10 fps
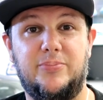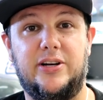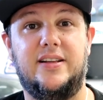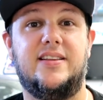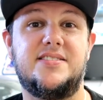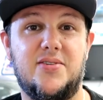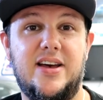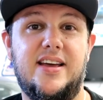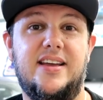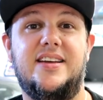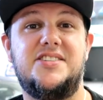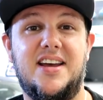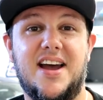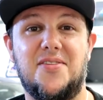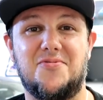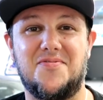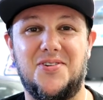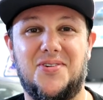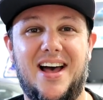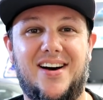But let's go ahead and check out the
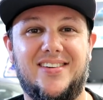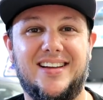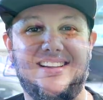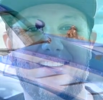reveal now.